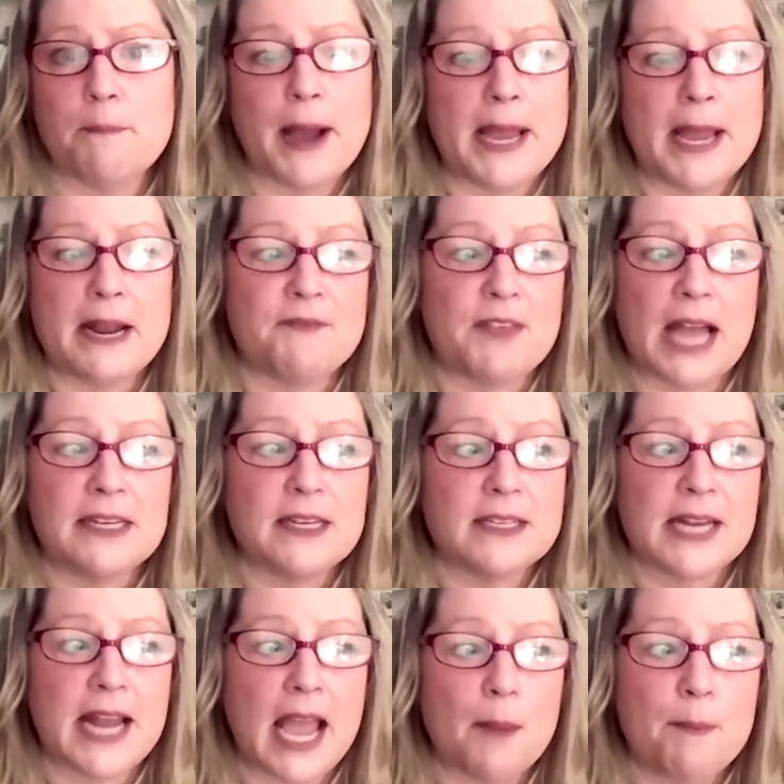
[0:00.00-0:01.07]
But if that
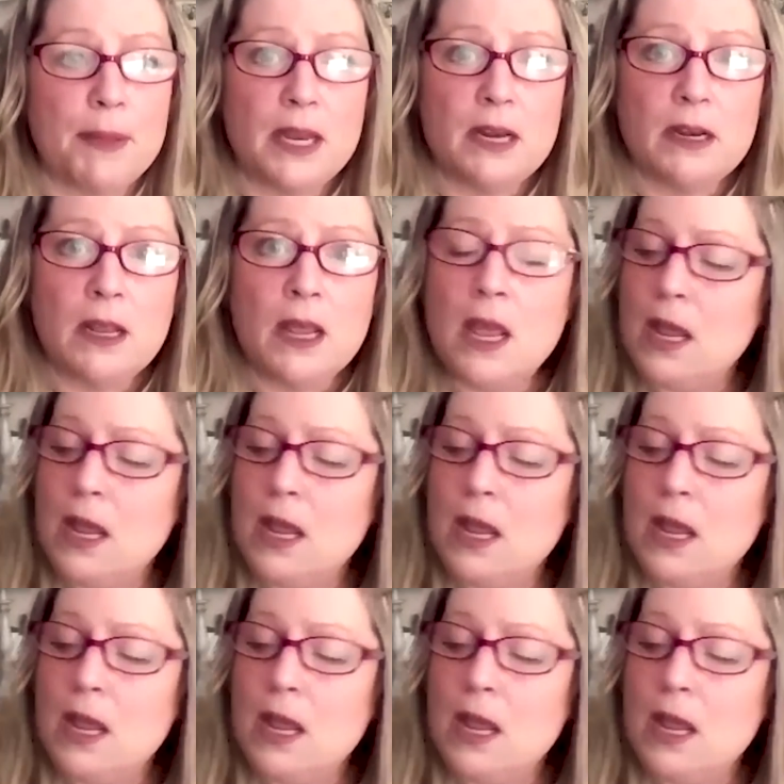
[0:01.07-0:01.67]
doesn't happen,